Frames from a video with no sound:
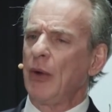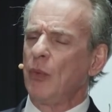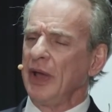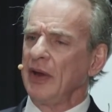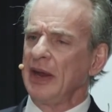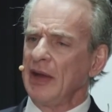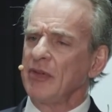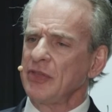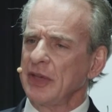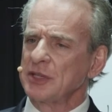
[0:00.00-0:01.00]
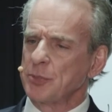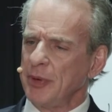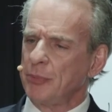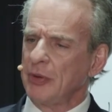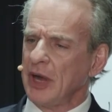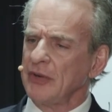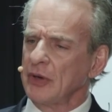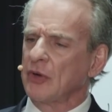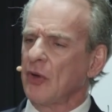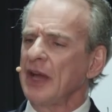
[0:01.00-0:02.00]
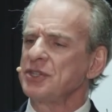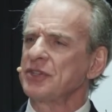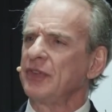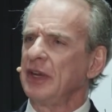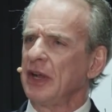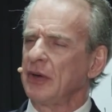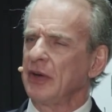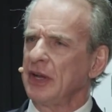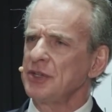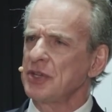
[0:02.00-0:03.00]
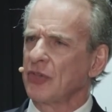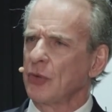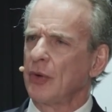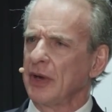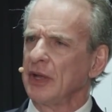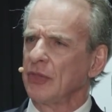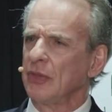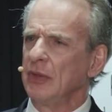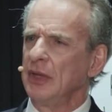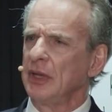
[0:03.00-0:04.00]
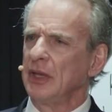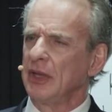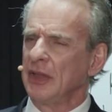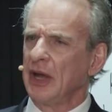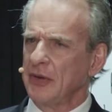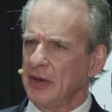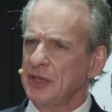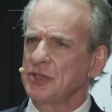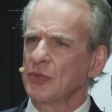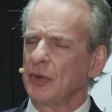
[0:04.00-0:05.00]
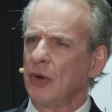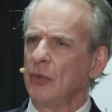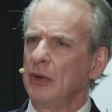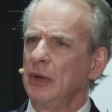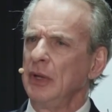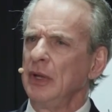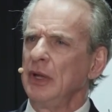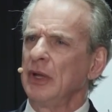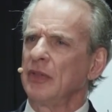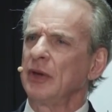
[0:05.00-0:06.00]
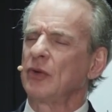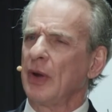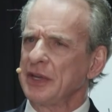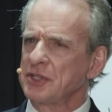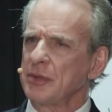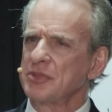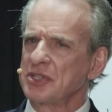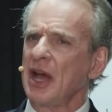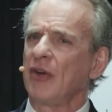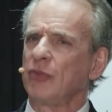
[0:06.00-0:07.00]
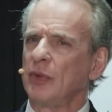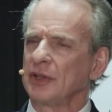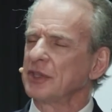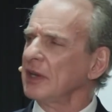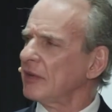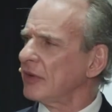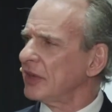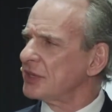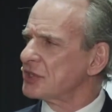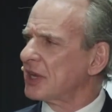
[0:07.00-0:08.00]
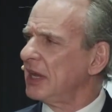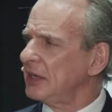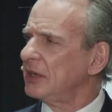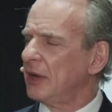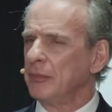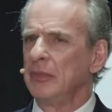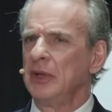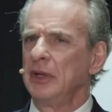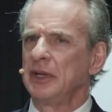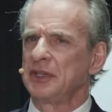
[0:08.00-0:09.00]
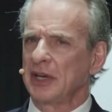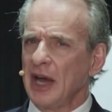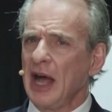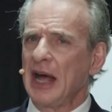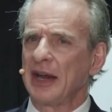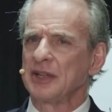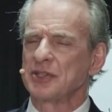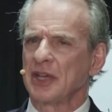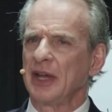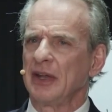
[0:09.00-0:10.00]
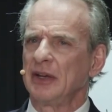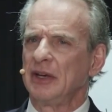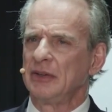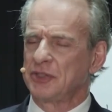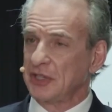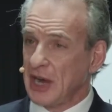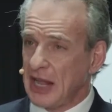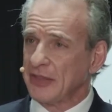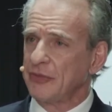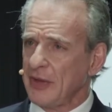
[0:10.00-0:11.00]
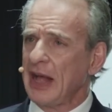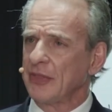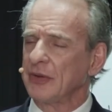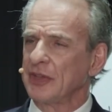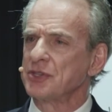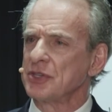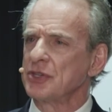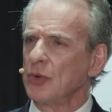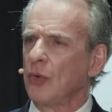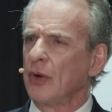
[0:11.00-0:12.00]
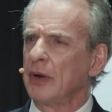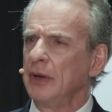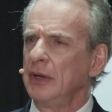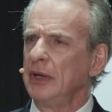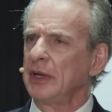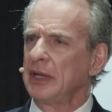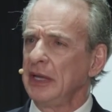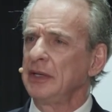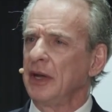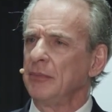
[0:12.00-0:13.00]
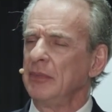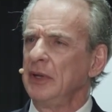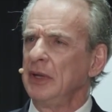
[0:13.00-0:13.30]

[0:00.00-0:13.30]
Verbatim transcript: when everything has been put under Christ's feet, under his authority and under his throne, then Christ himself will deliver this kingdom to God and say, To God the Father, this is your kingdom,